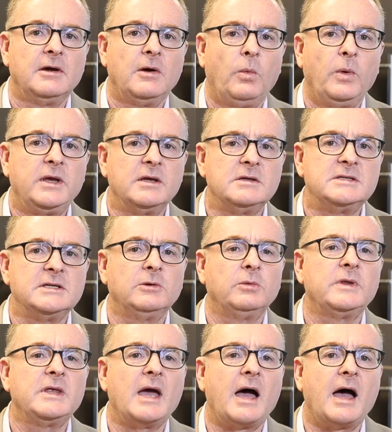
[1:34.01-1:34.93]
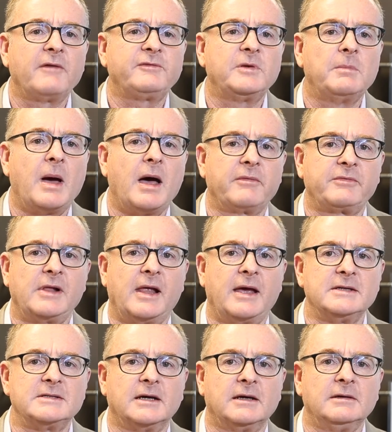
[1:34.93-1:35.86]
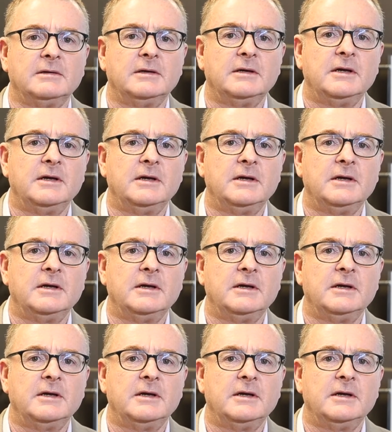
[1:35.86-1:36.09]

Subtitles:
We can deal with the aftermath later.